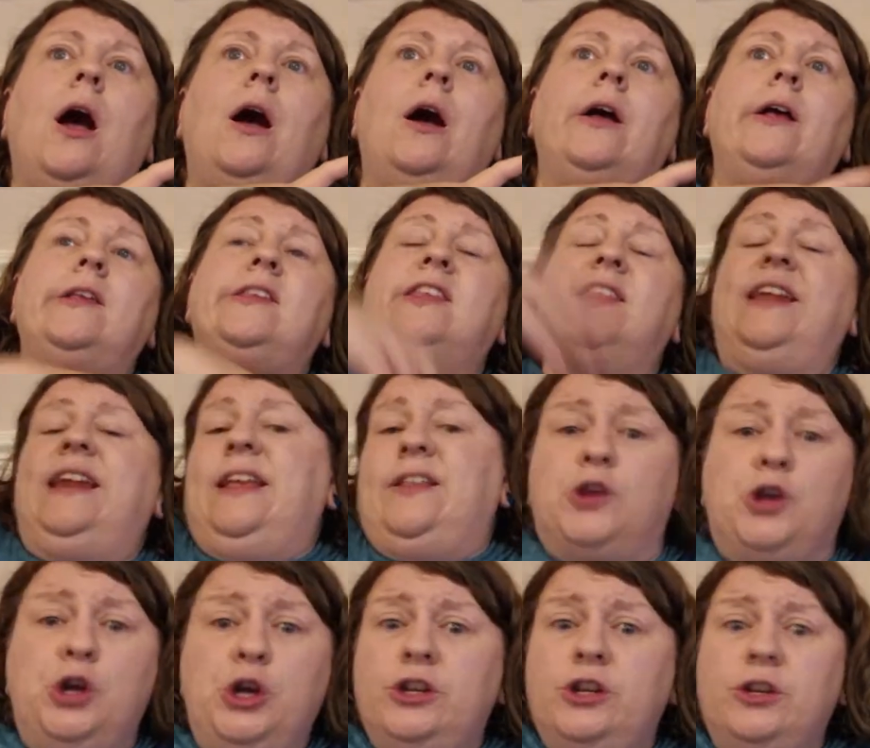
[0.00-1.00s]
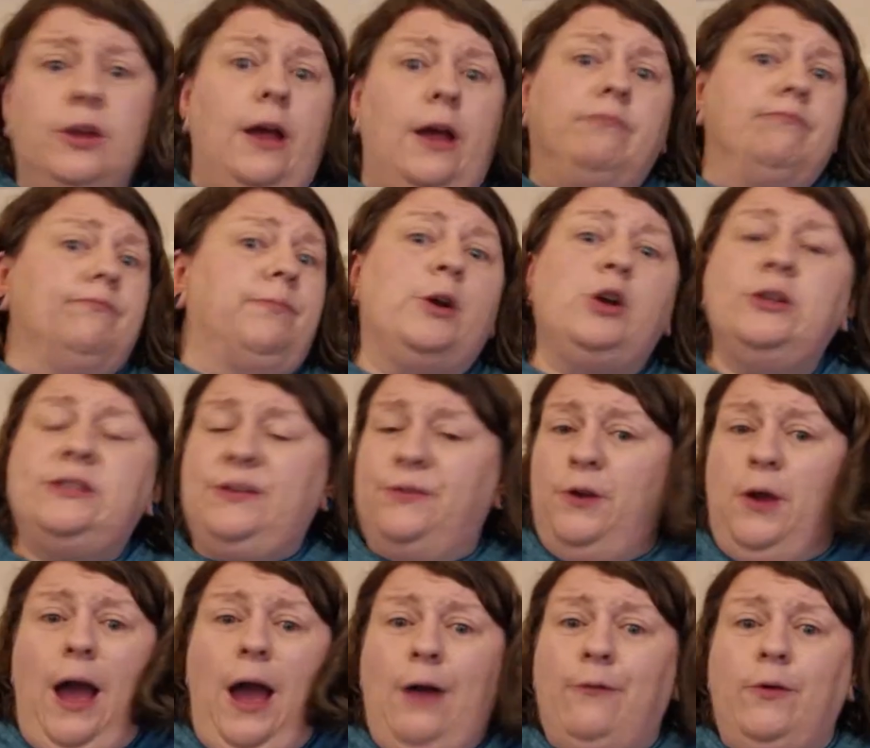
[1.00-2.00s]
So then it's good because if
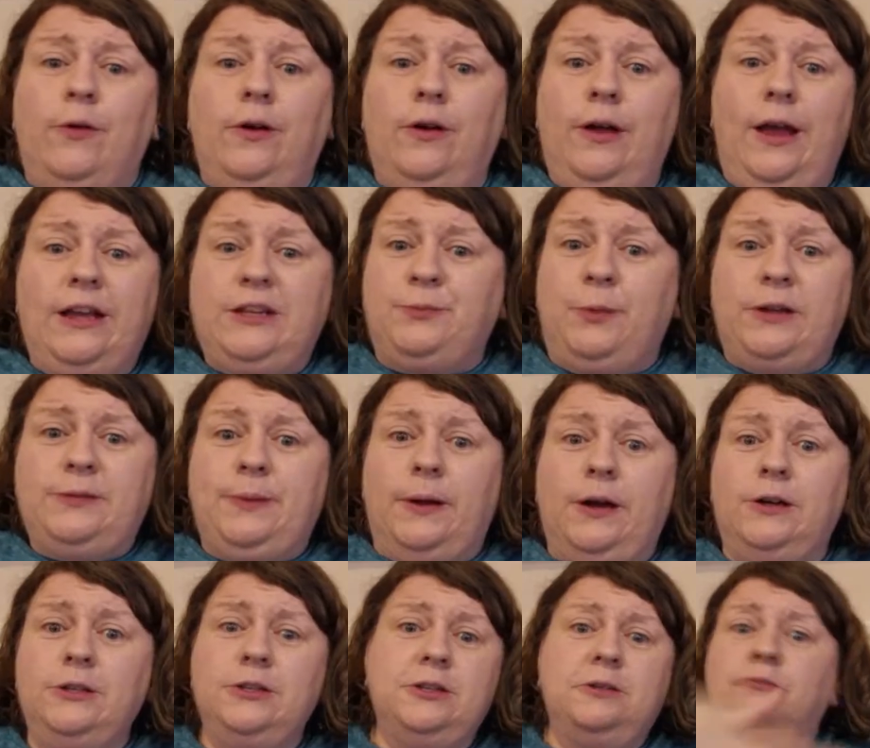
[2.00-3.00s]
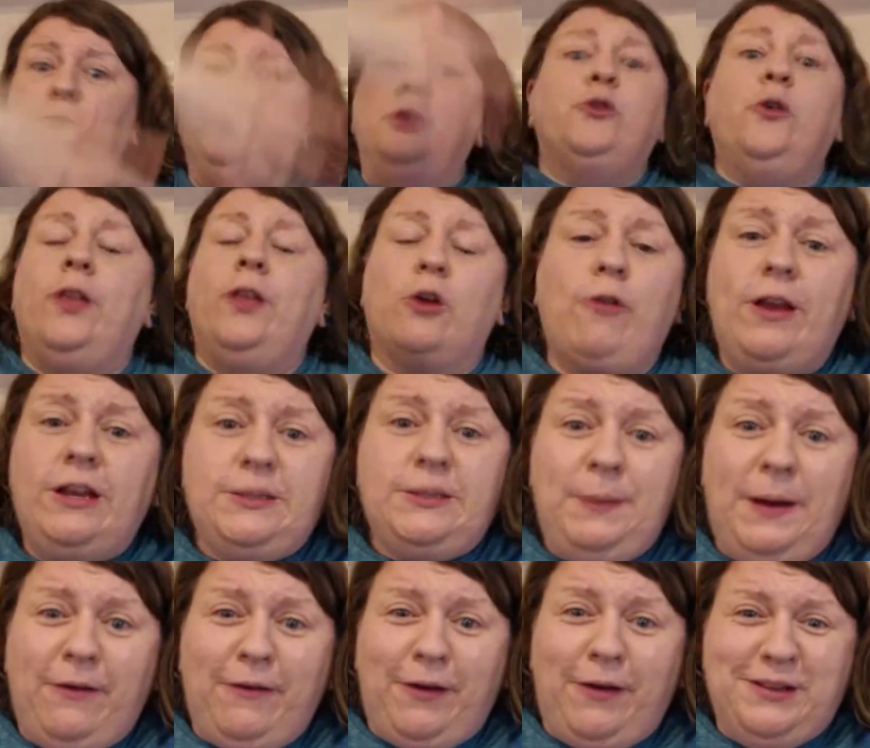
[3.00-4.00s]
you have a express pass, you've got that great
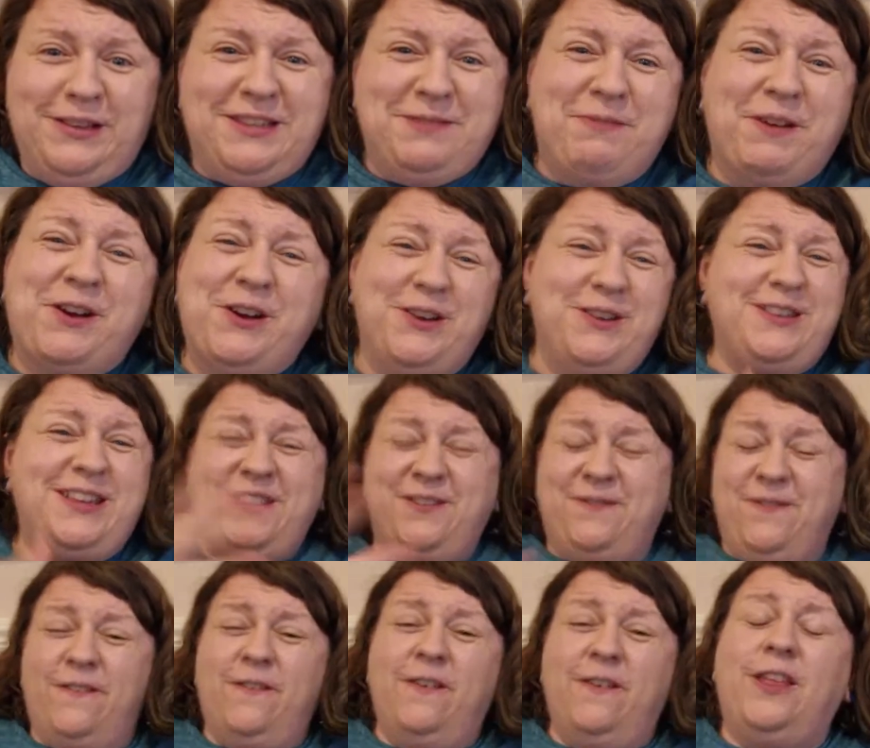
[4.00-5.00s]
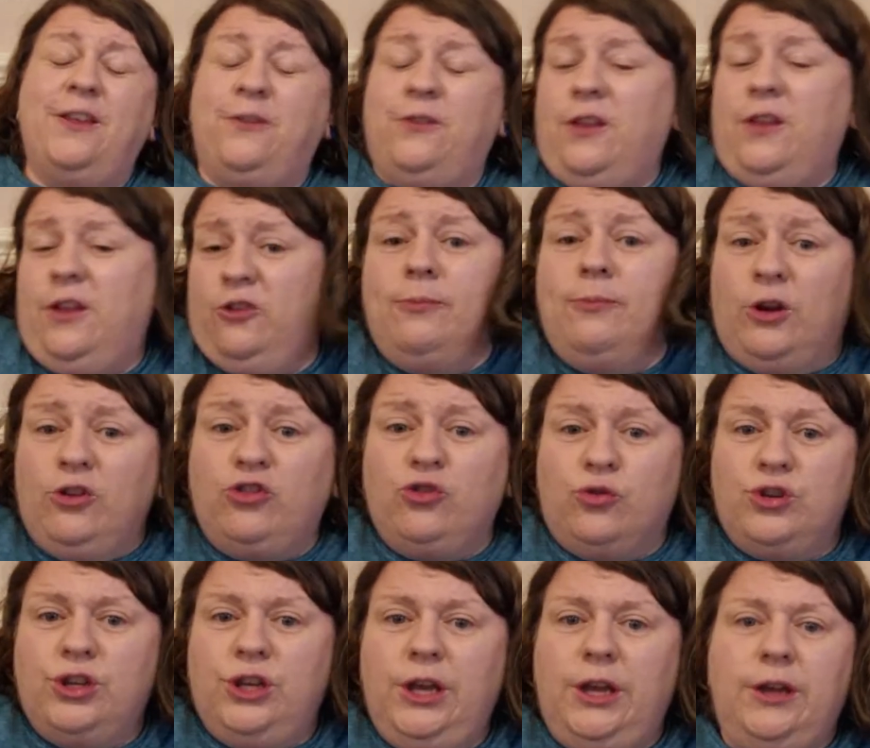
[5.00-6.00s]
experience because there's much
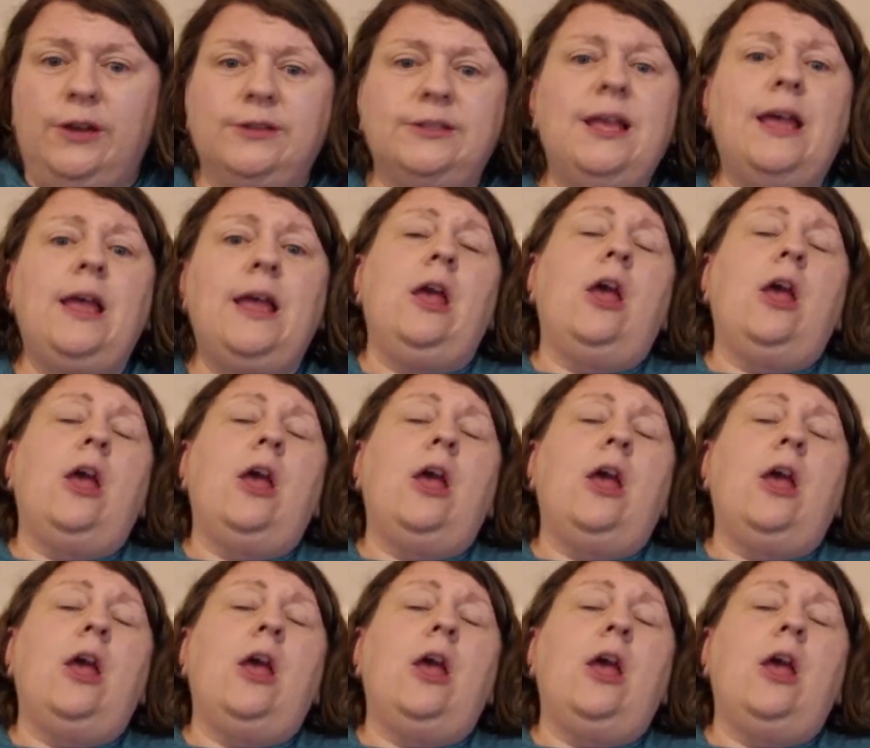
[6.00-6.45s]
shorter queues.